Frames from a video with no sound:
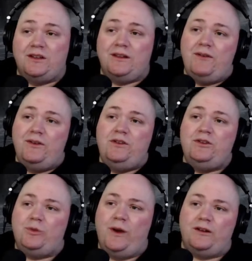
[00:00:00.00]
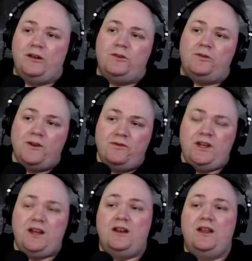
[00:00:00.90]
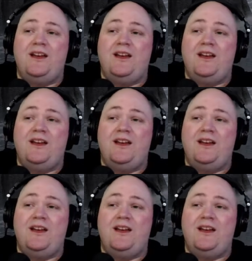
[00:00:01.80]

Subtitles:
11 new directives, 15